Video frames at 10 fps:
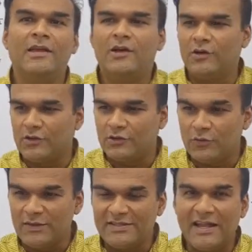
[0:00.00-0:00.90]

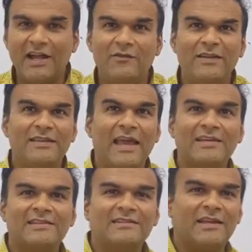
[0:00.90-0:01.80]
So we start with
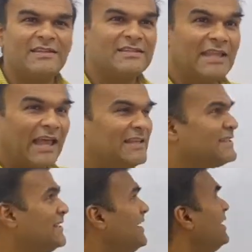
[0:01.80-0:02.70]
exercise
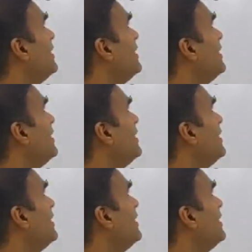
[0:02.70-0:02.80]
9C,